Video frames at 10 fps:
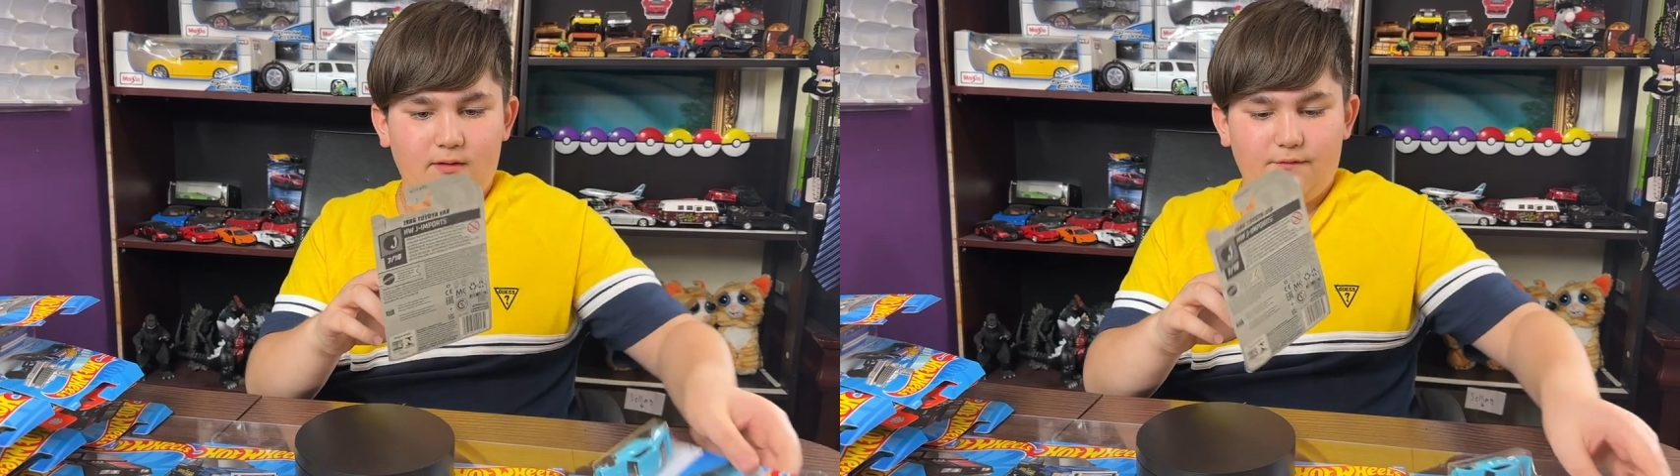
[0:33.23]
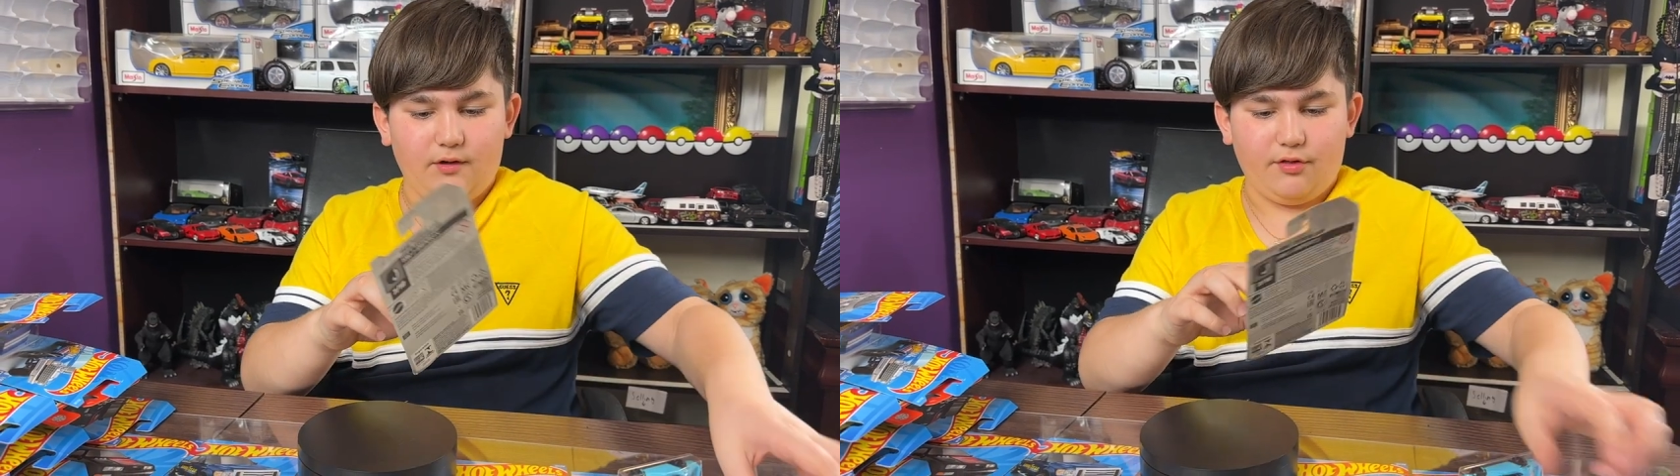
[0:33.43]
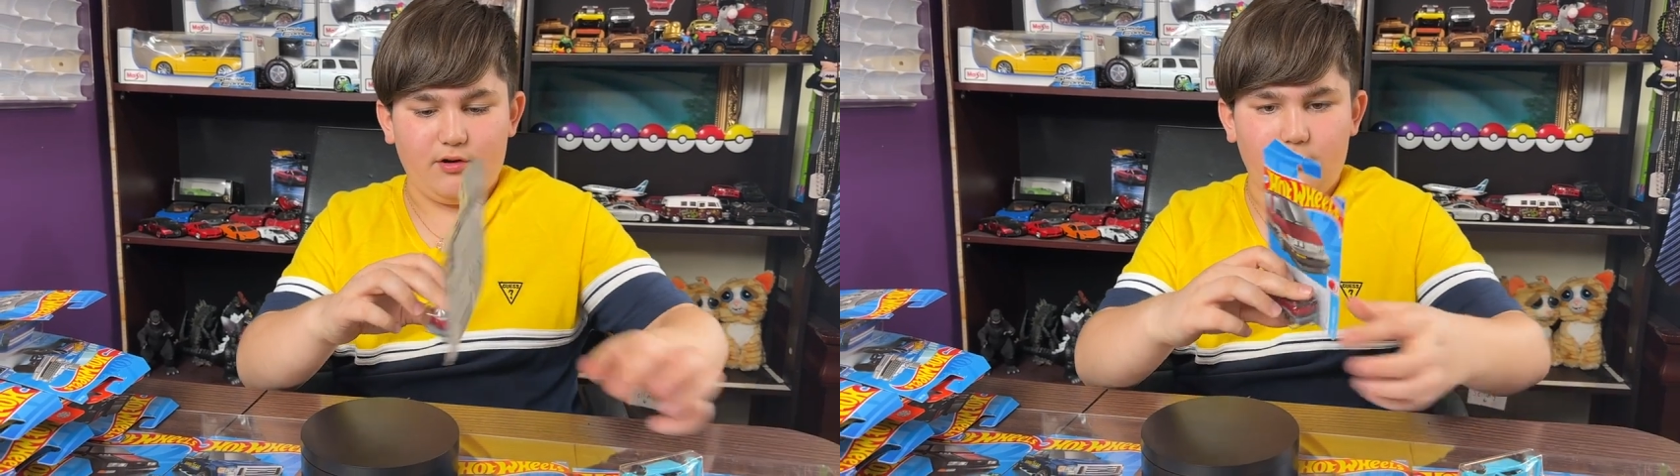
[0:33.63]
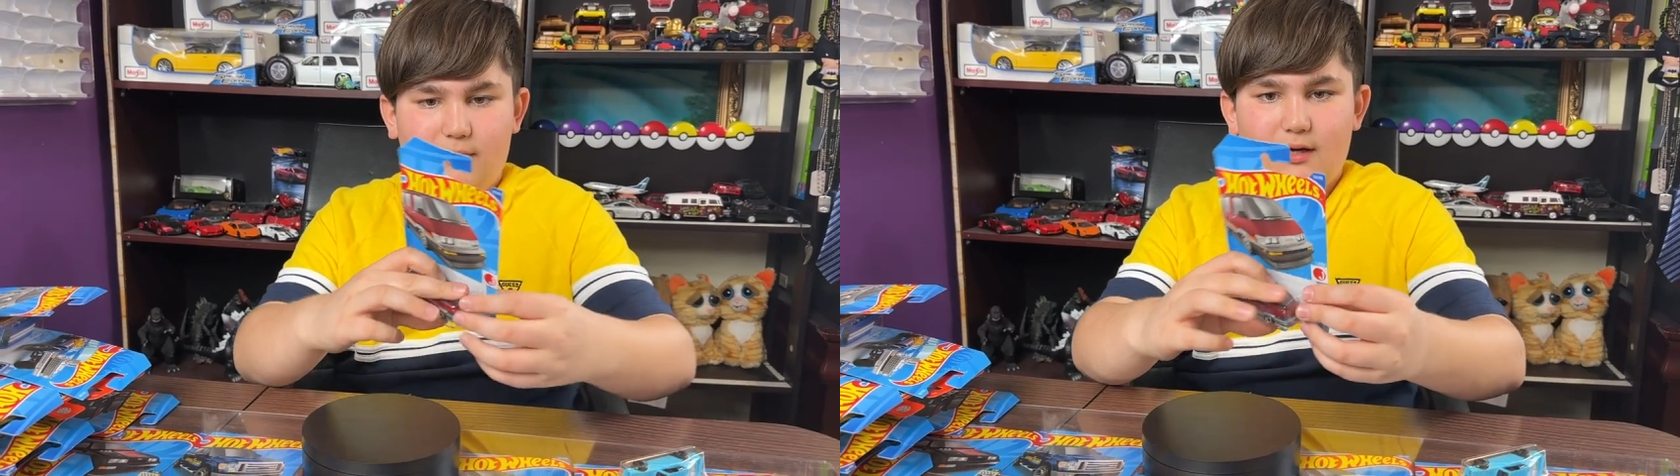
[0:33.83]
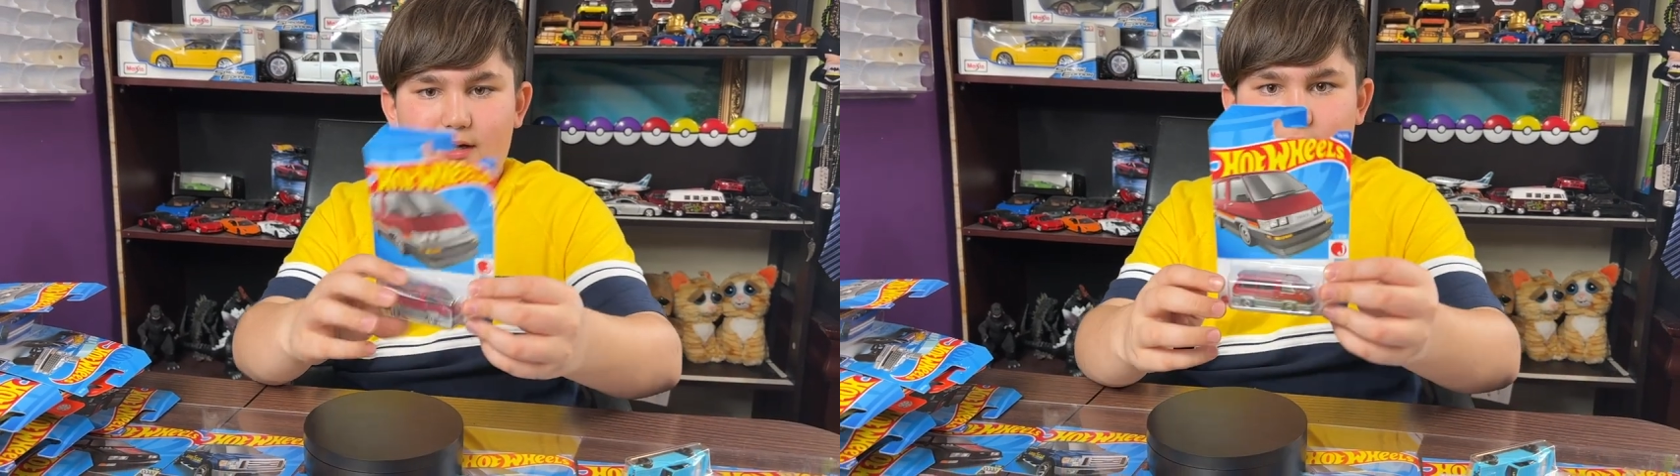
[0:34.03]
First car we
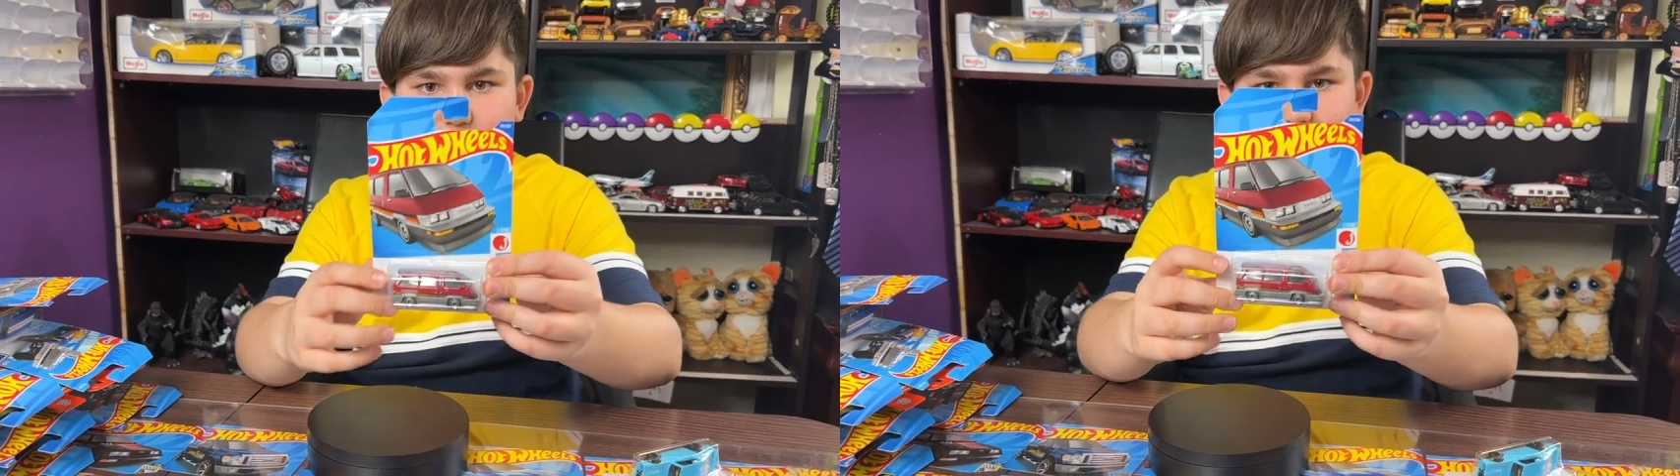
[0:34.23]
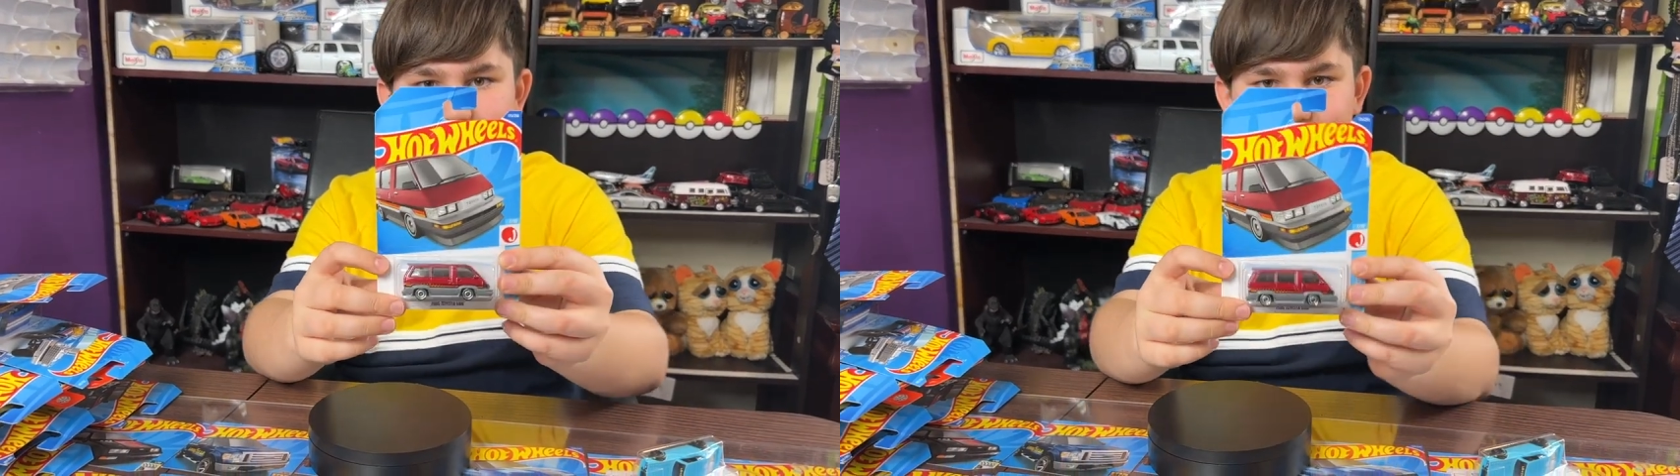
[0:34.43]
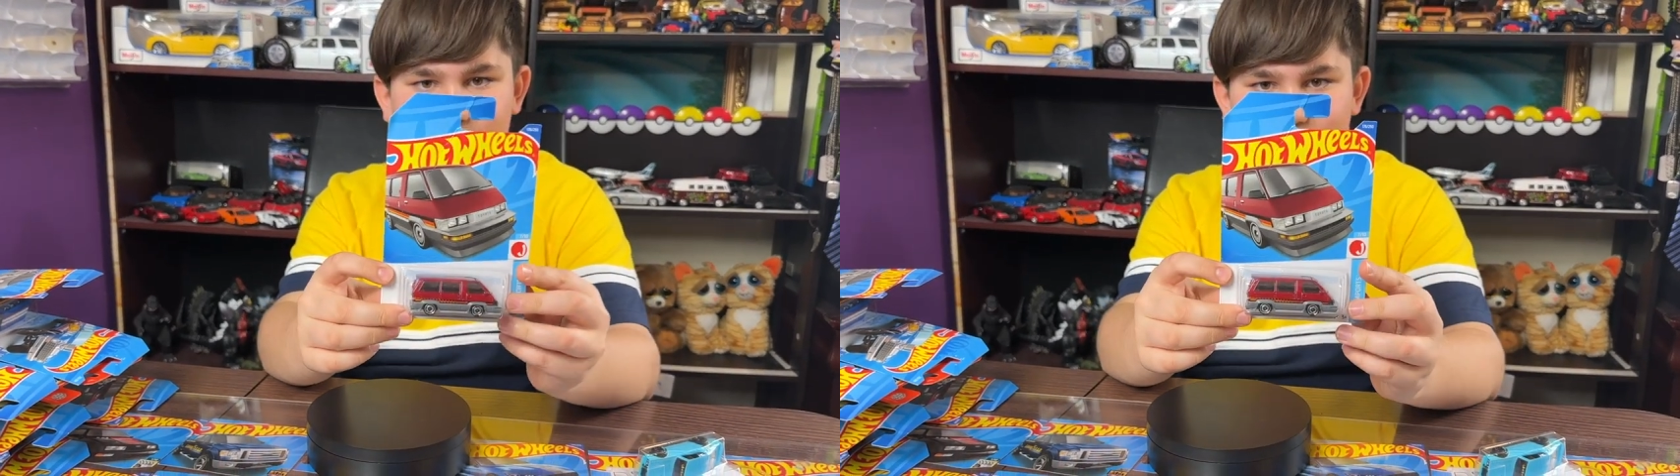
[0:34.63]
got is a nineteen